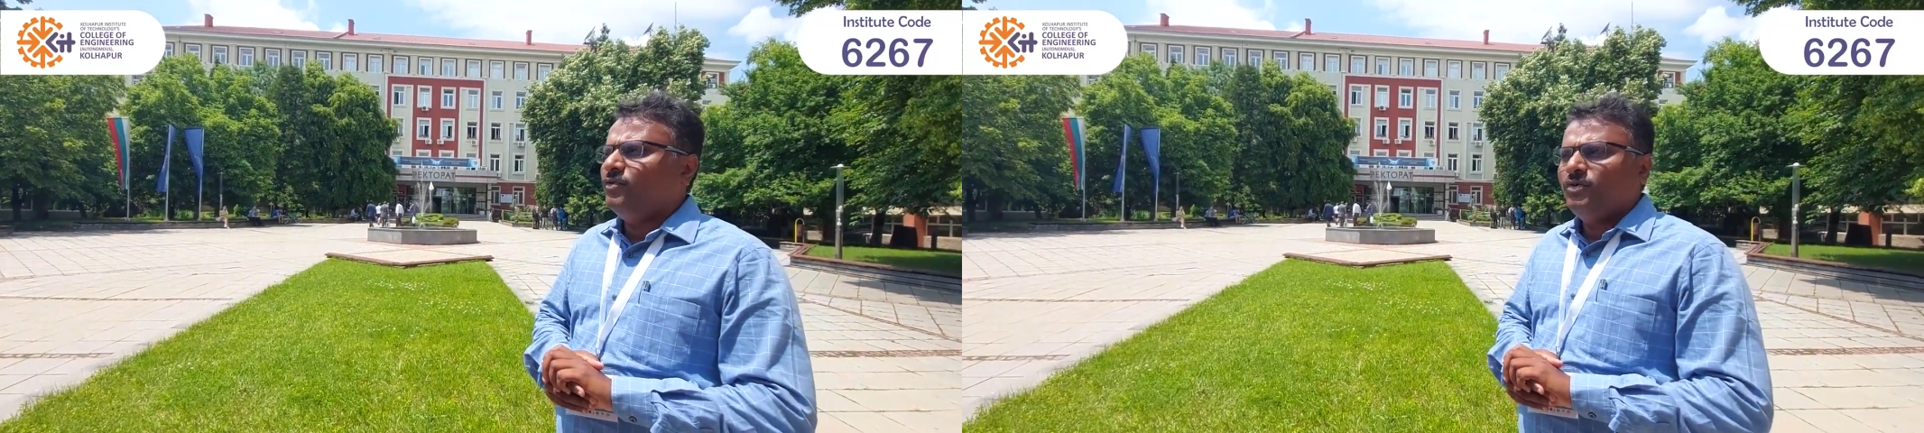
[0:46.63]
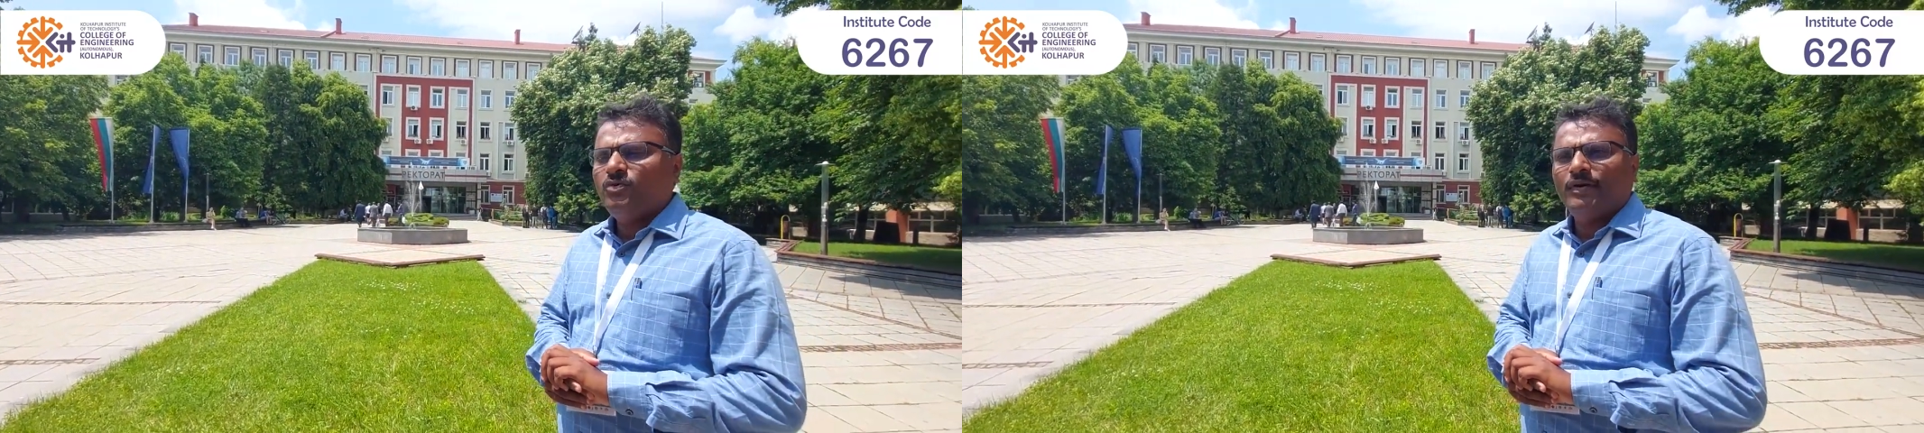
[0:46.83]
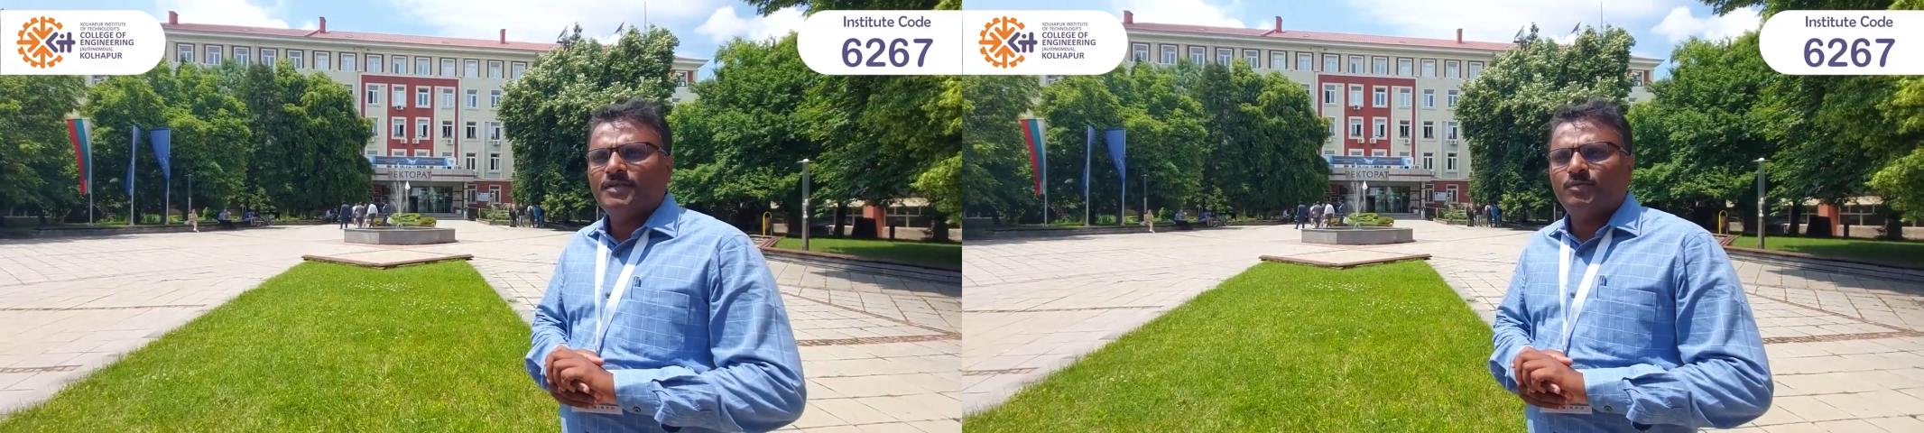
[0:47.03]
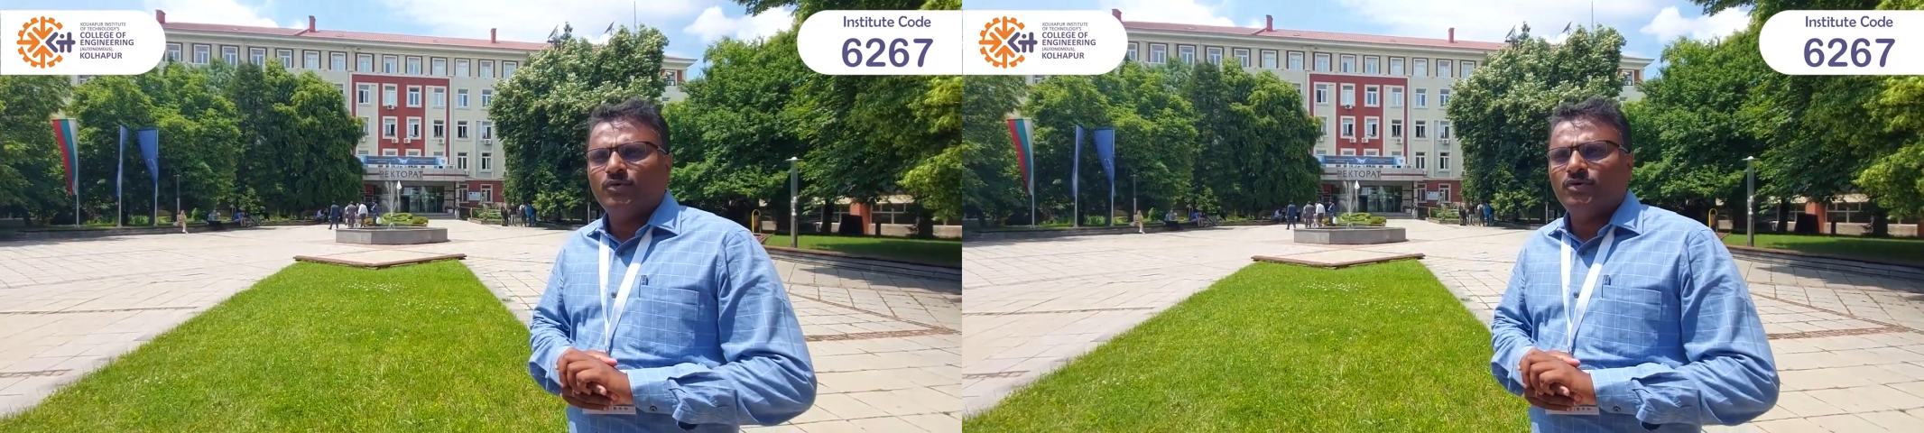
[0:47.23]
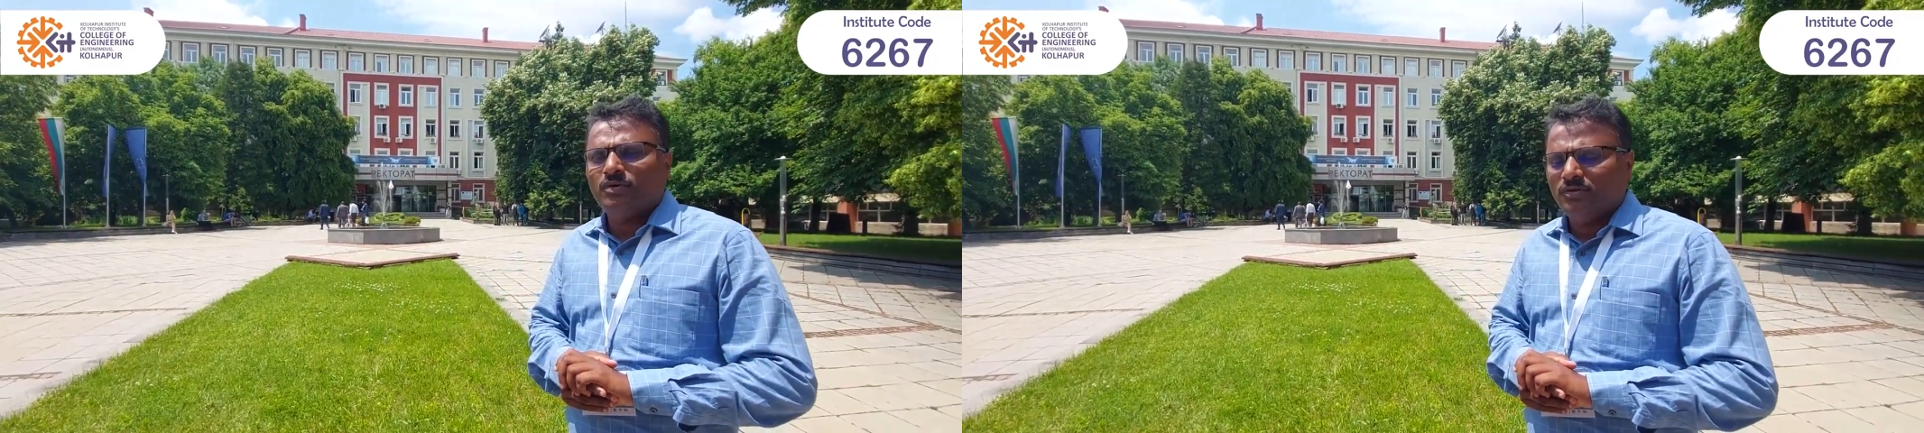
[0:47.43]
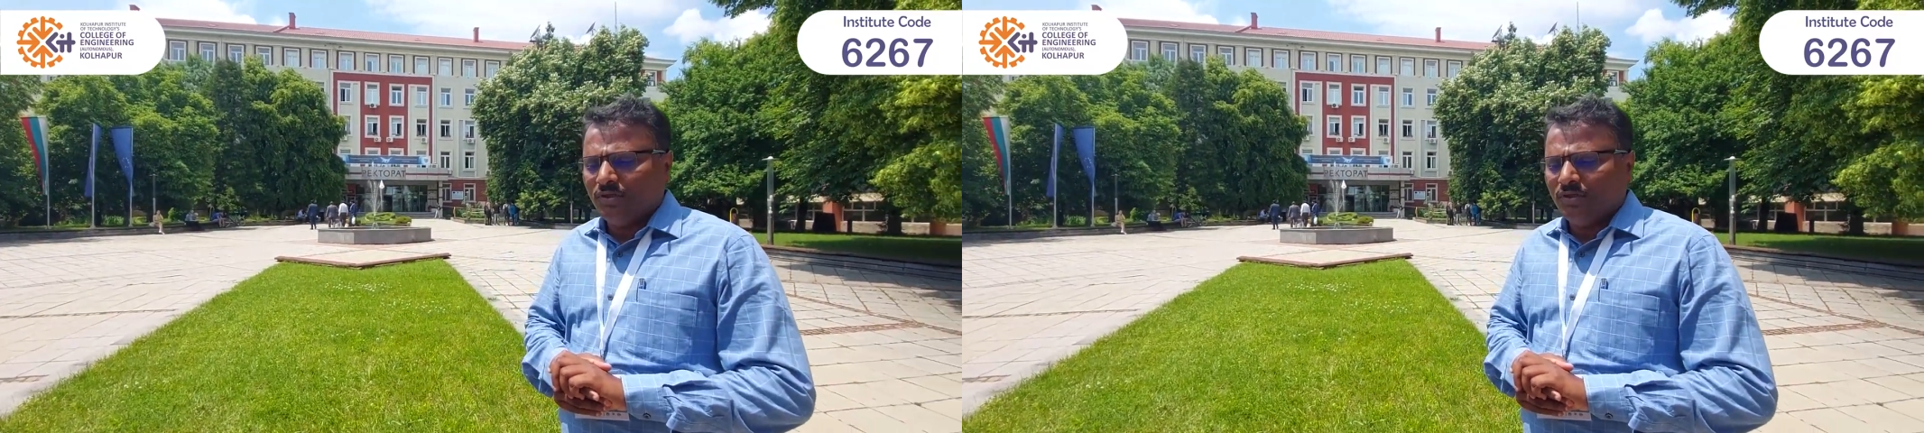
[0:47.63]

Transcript: want to explore